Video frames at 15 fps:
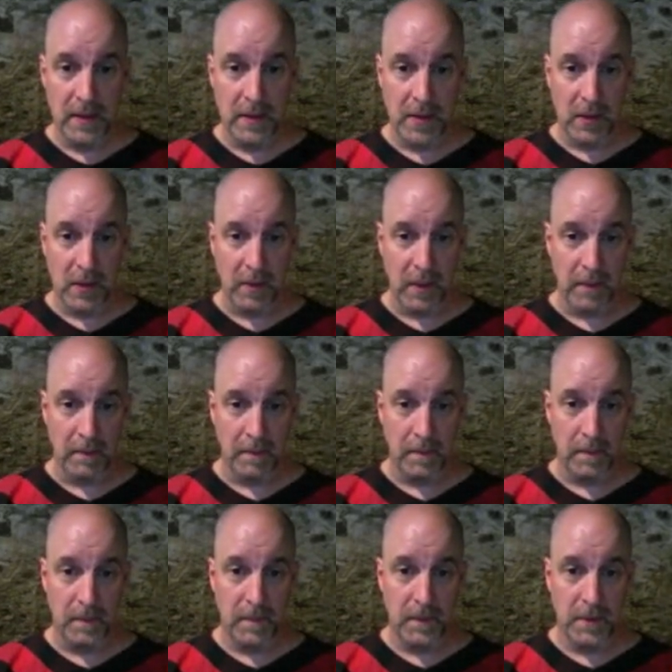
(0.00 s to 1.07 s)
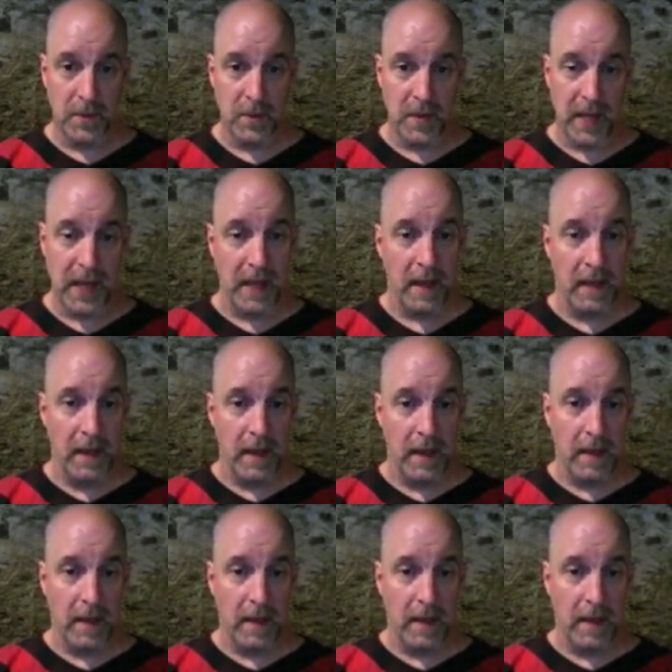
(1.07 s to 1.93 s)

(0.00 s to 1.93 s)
So I'm gonna do that,